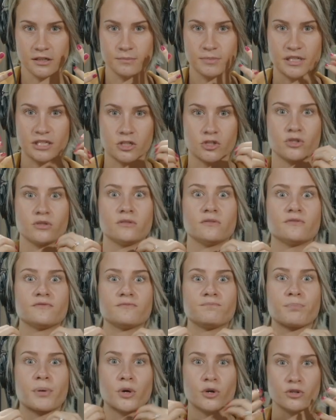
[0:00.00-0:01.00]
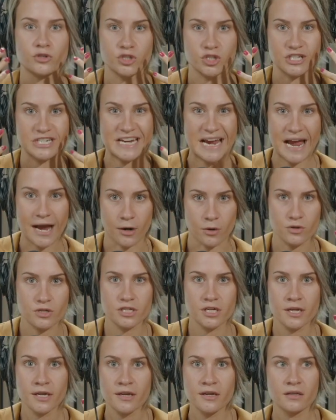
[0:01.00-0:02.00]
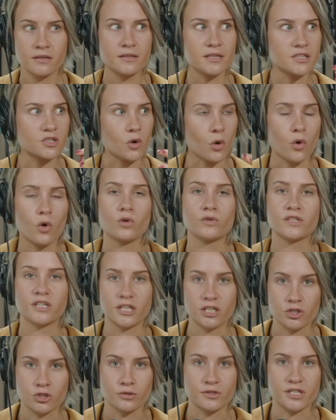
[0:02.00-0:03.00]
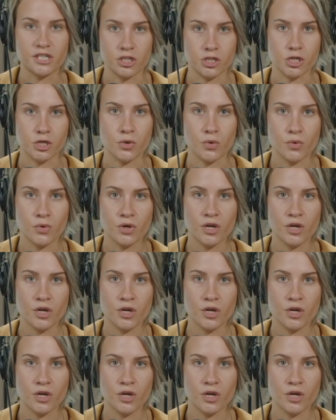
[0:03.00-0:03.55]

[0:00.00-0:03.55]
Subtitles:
because you've purged out this old injured tissue.